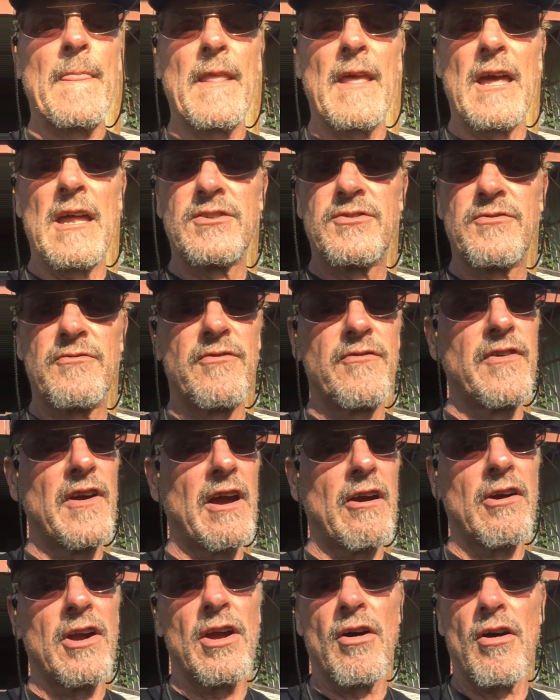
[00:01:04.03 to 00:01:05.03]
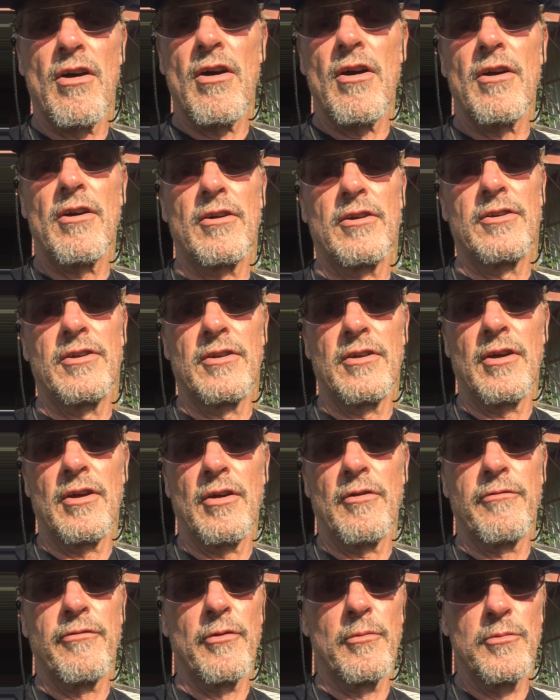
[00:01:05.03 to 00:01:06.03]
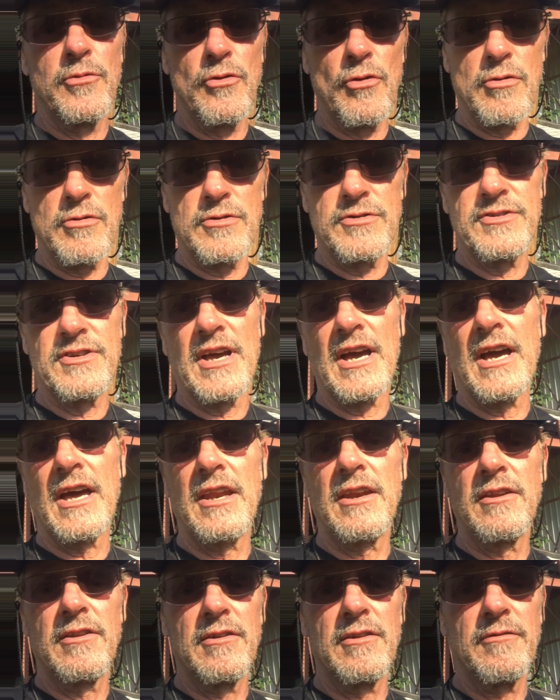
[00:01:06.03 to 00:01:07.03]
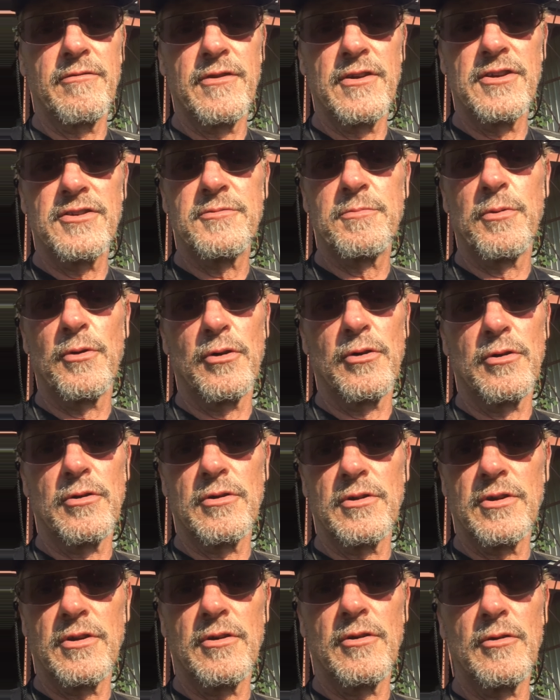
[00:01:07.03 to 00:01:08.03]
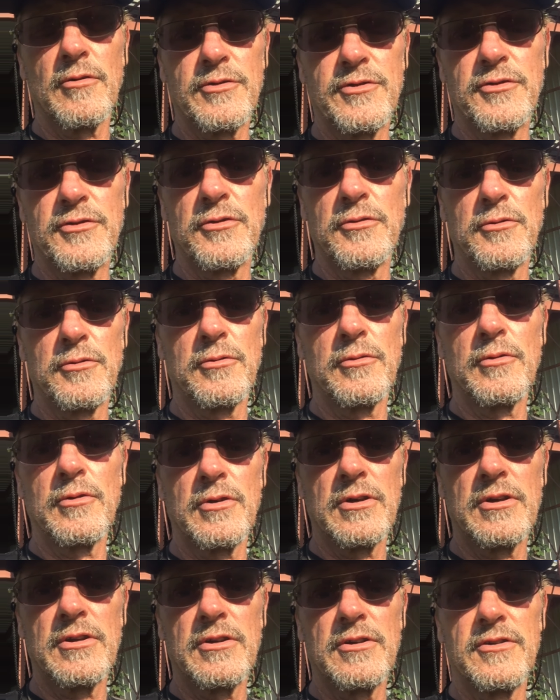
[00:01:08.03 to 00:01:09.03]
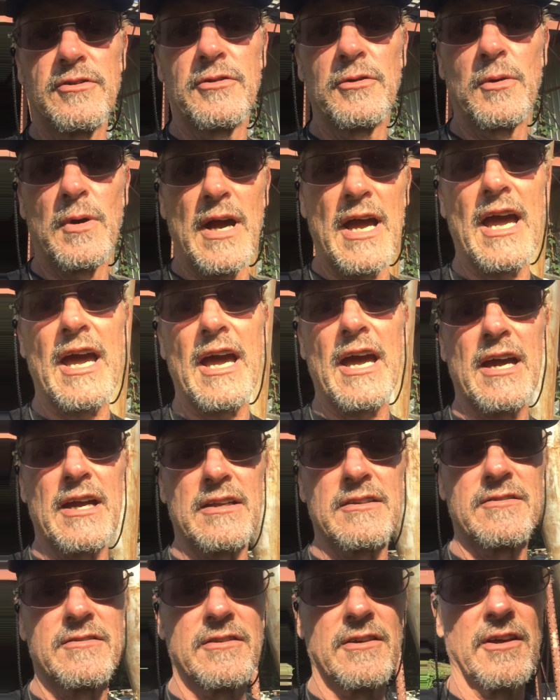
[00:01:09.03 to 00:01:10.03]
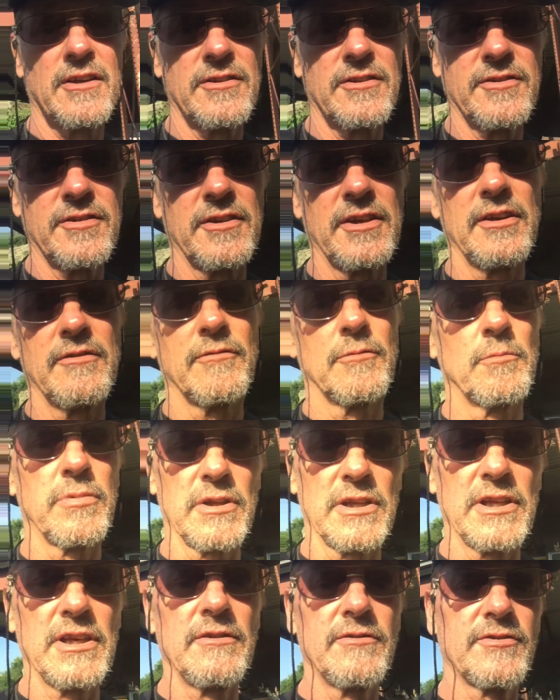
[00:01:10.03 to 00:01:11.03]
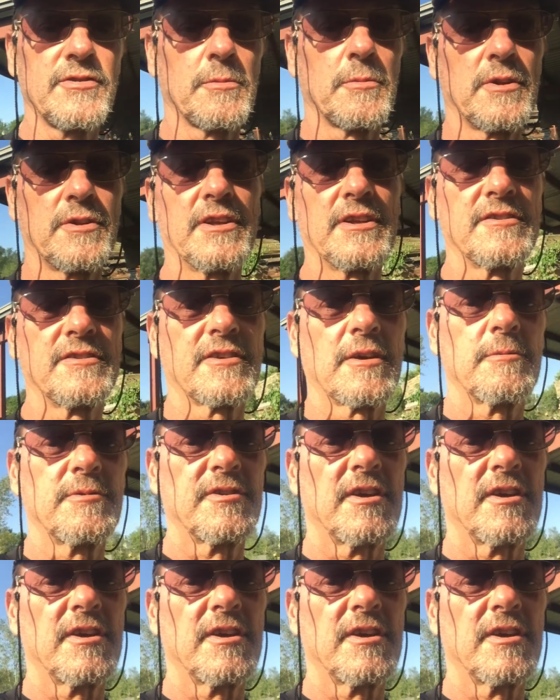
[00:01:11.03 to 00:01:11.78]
It's very hard from your side of the fishbowl, to act, to even believe some of the things I'm